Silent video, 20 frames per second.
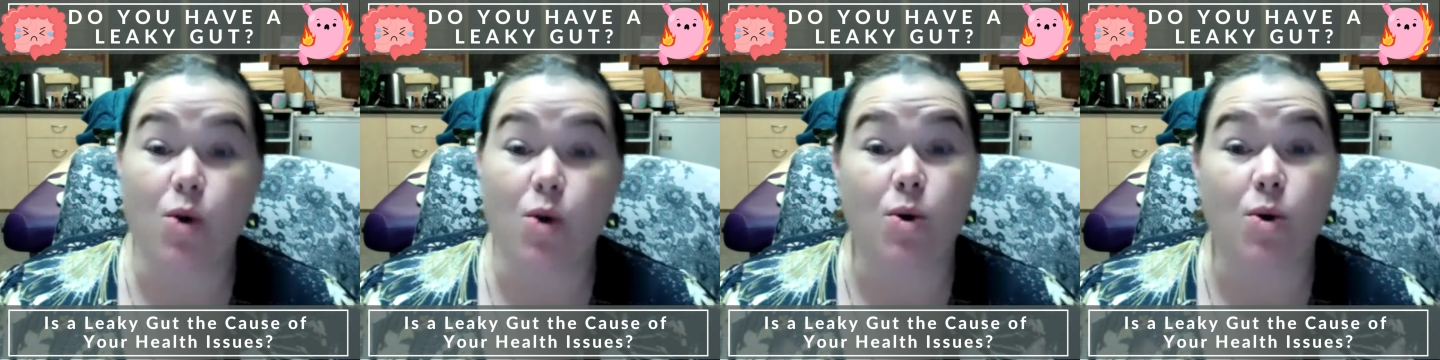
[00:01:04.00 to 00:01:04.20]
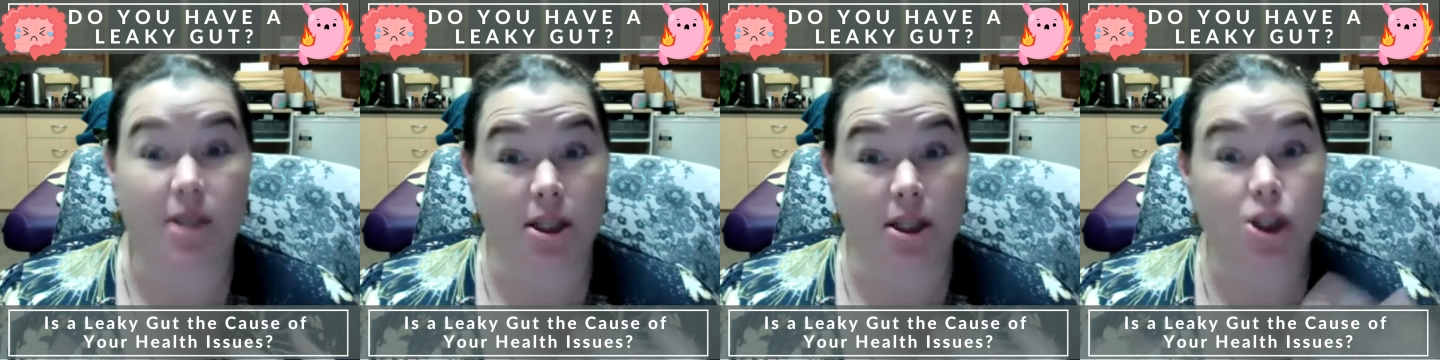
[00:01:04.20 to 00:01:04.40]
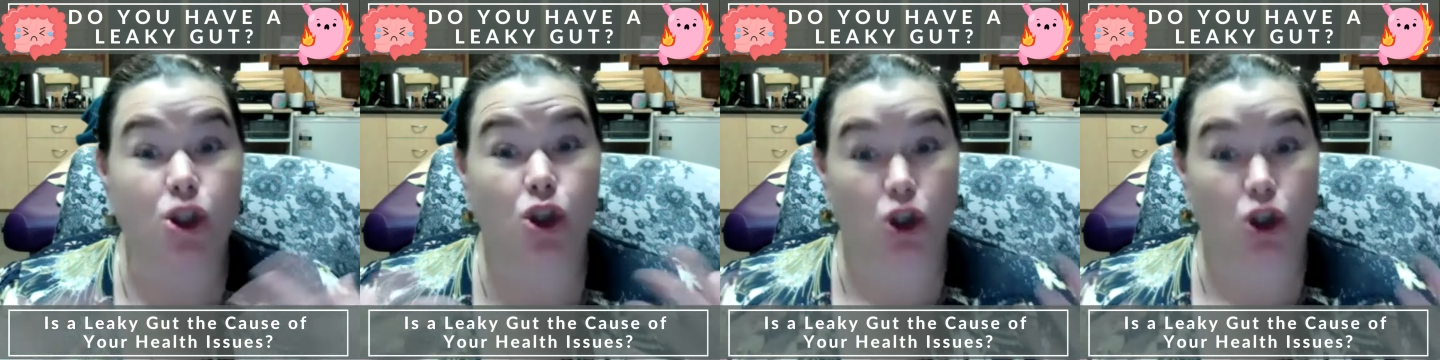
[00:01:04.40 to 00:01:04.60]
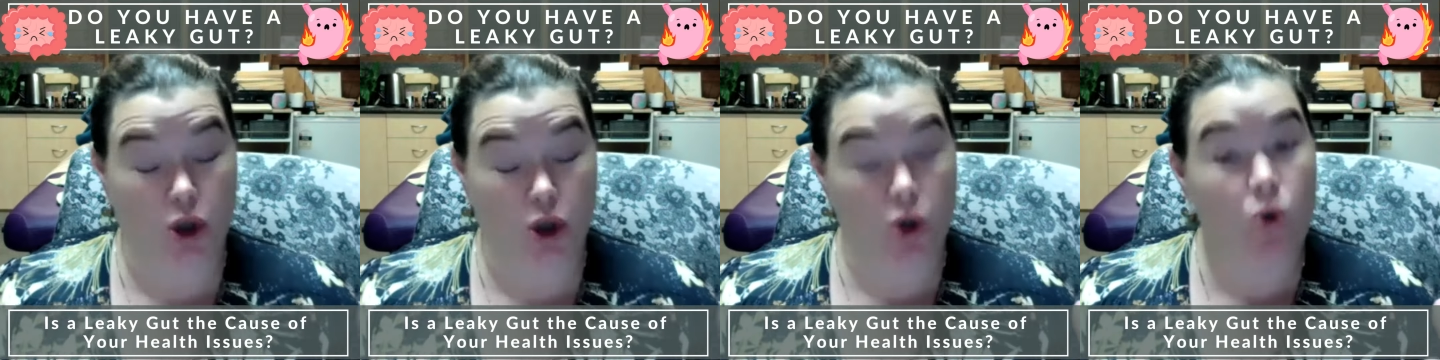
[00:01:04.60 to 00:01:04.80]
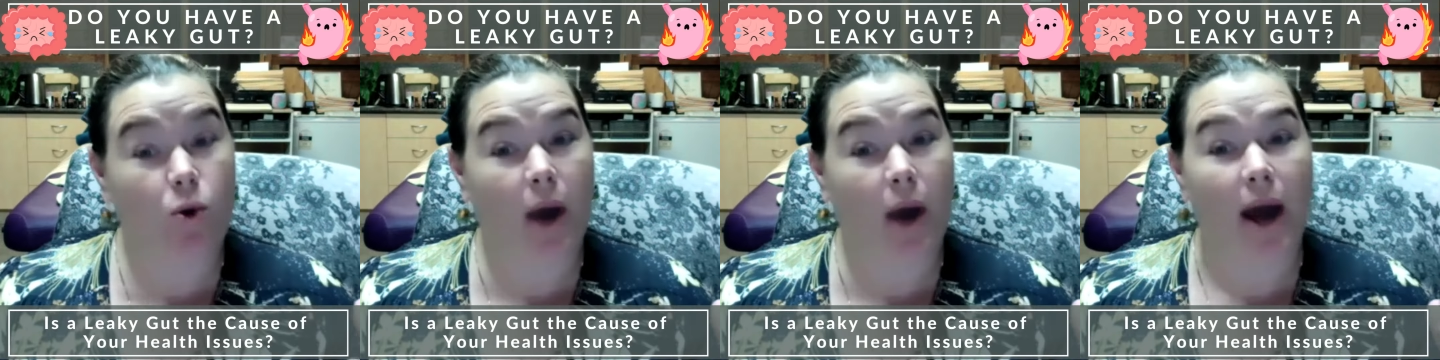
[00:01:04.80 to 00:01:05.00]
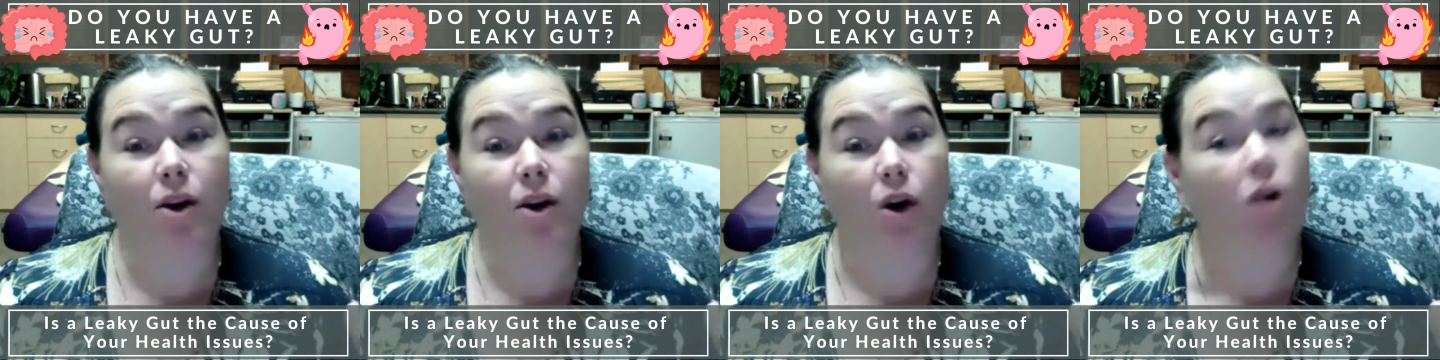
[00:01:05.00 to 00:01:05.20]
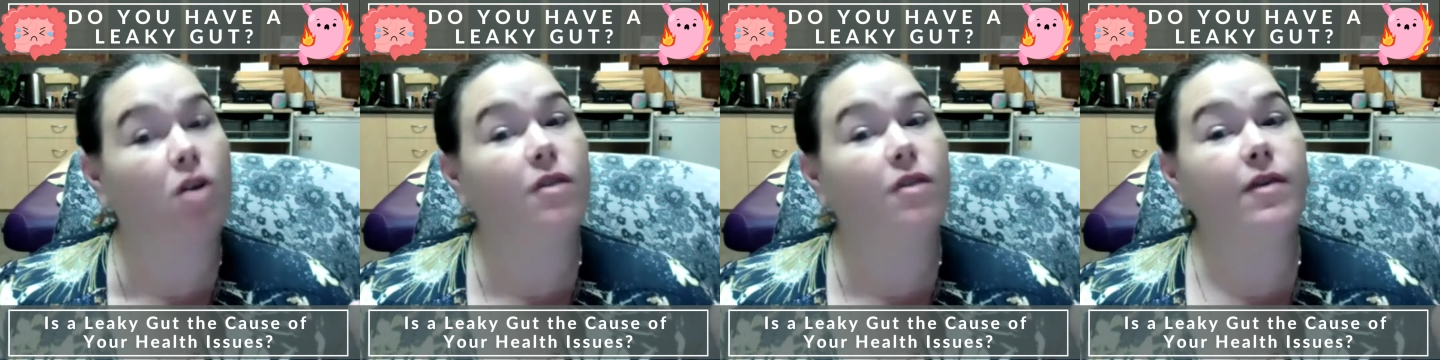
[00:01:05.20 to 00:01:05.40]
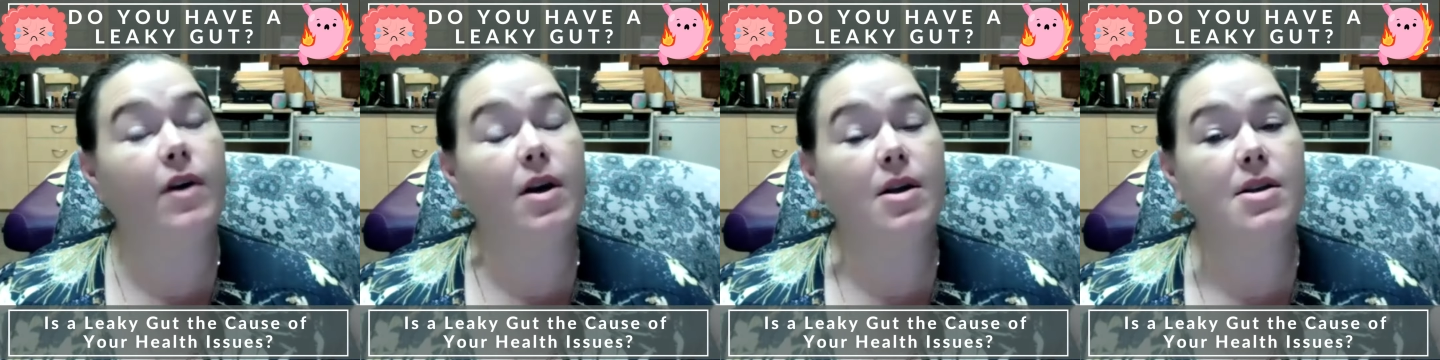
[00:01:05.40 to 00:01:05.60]
or since you had
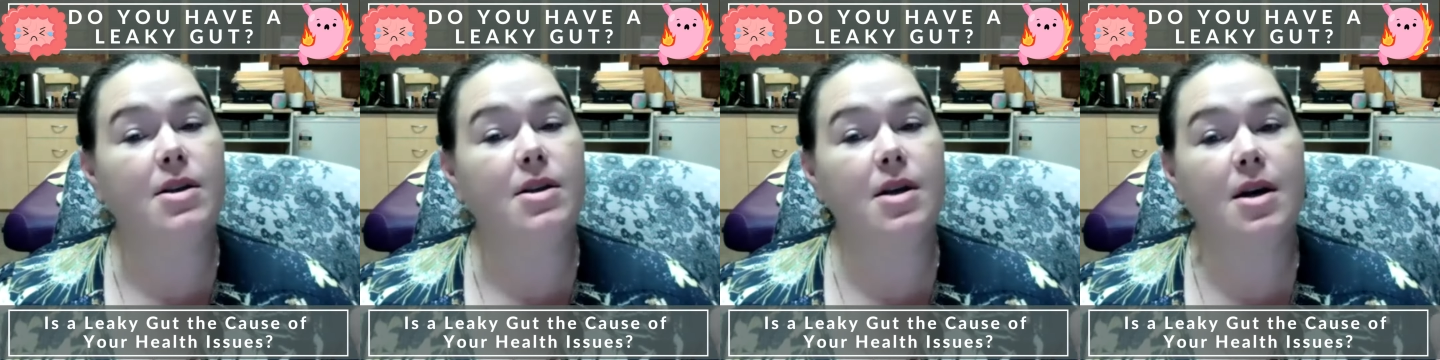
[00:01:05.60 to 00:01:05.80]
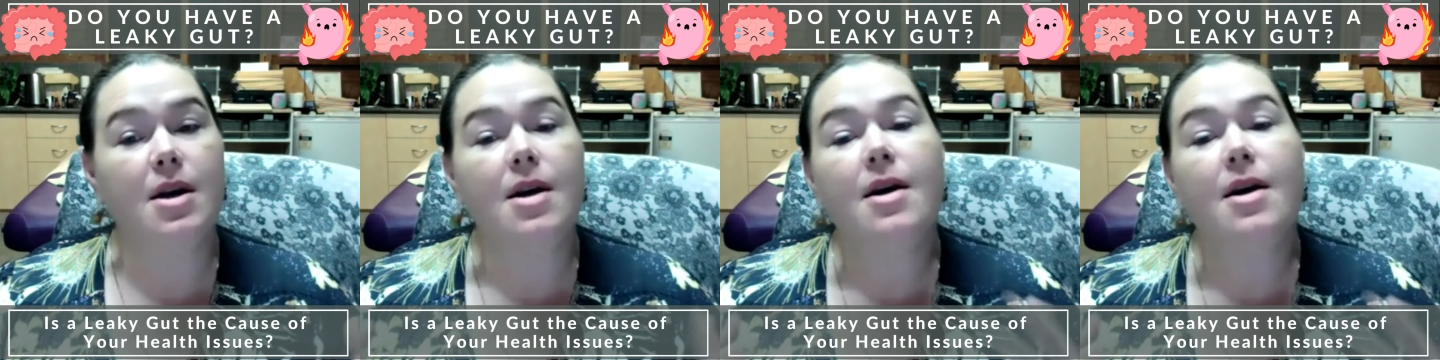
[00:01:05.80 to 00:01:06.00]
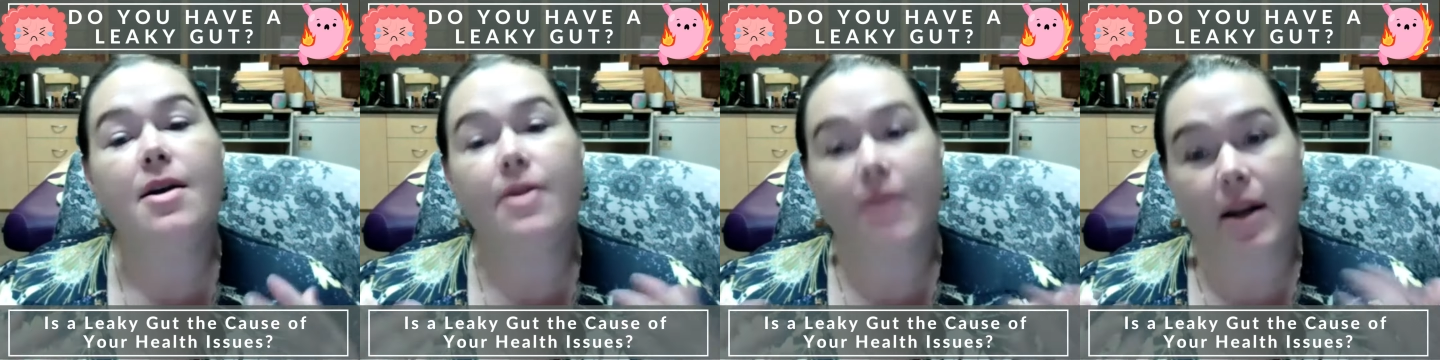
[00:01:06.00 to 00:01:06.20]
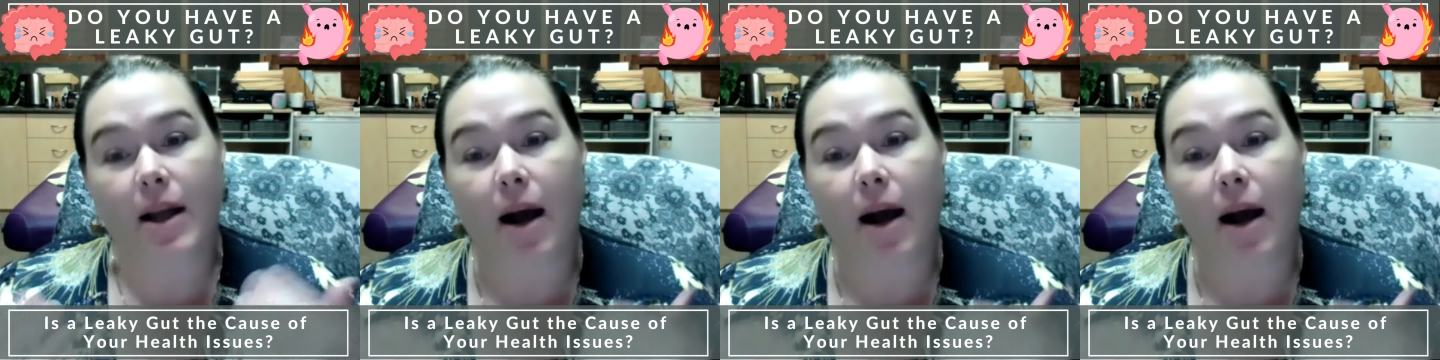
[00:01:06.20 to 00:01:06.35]
COVID, then